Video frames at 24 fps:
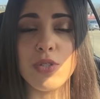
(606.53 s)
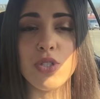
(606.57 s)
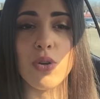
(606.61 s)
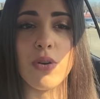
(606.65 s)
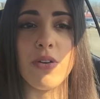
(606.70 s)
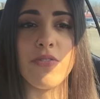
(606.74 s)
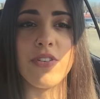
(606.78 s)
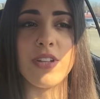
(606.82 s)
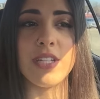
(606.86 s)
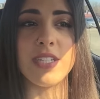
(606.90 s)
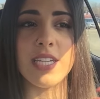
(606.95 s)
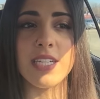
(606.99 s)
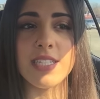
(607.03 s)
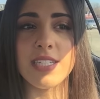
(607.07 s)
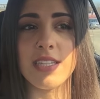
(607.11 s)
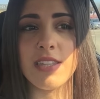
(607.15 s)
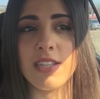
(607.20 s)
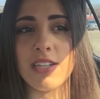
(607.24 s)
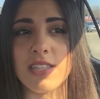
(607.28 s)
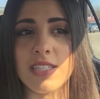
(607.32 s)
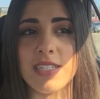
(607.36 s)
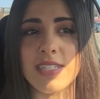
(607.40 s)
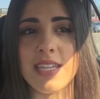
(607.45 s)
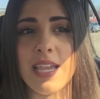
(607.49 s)
So if it doesn't
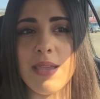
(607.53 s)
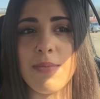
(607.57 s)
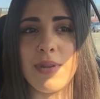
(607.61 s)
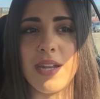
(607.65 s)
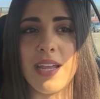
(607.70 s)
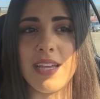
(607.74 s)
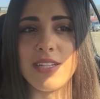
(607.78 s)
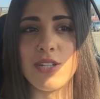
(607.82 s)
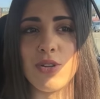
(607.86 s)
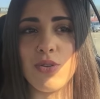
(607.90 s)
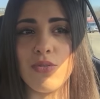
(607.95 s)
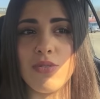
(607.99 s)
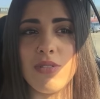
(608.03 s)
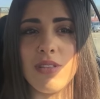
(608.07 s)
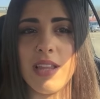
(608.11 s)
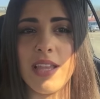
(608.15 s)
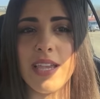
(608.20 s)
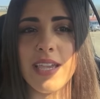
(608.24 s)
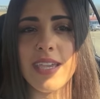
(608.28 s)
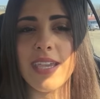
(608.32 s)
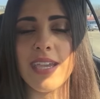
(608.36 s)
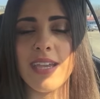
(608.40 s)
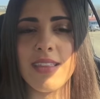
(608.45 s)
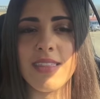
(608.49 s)
look the same and I don't
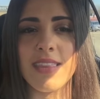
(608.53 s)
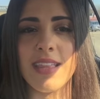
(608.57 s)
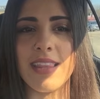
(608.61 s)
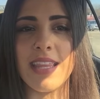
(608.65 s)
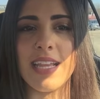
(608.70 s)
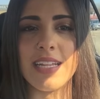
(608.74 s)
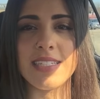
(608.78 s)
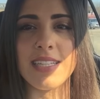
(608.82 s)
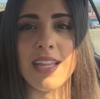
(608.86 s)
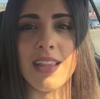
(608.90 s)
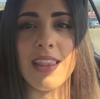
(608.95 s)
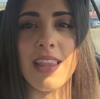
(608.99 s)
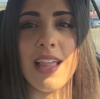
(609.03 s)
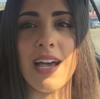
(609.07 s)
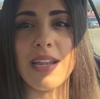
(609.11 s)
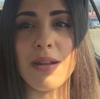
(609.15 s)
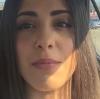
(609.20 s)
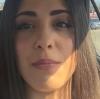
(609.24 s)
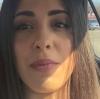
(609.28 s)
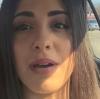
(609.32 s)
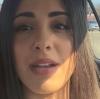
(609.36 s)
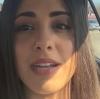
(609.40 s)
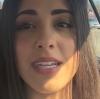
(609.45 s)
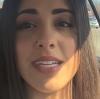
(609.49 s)
like it, then that's a lot
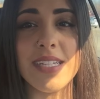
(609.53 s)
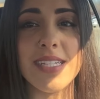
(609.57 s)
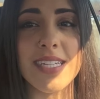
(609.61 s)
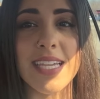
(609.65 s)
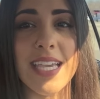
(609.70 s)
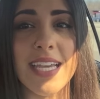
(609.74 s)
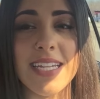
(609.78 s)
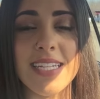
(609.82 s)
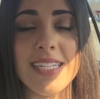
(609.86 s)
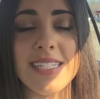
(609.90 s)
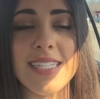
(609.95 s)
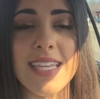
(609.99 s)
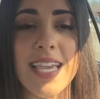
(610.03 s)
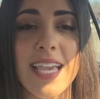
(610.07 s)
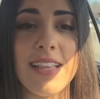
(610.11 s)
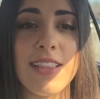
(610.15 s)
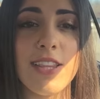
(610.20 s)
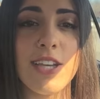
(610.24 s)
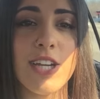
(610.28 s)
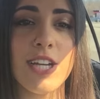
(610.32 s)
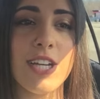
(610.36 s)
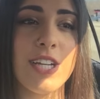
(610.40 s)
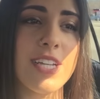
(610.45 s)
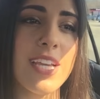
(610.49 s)
of money to get it
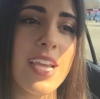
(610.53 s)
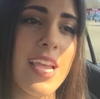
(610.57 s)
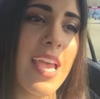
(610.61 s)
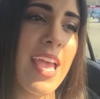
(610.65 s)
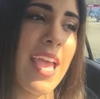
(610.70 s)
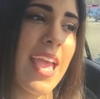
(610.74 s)
tailored